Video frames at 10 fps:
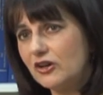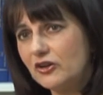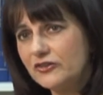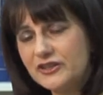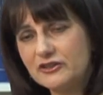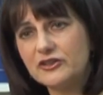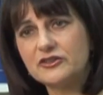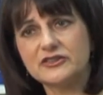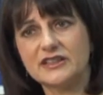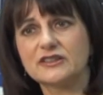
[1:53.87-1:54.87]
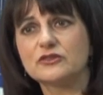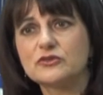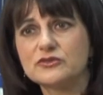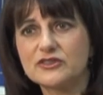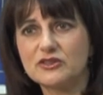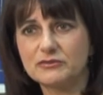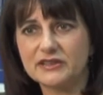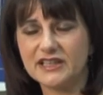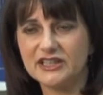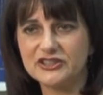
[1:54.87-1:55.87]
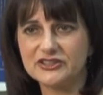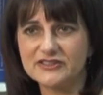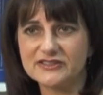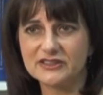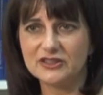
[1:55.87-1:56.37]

on their own can cause complications.